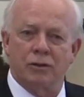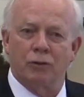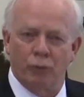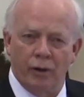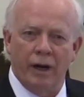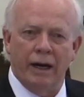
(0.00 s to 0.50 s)

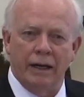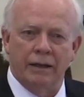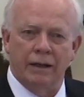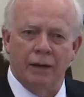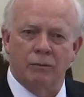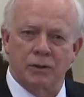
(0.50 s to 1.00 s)

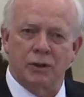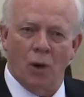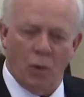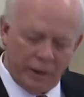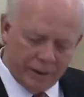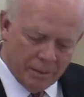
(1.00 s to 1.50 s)
grain that was
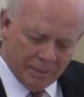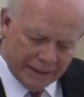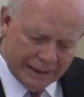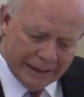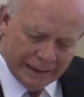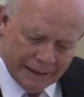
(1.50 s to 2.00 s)
going to
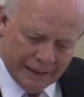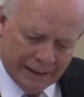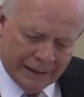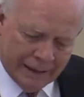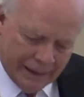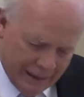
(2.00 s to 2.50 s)
be
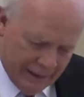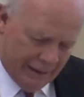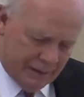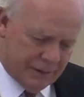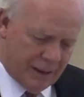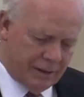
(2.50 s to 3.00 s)
his.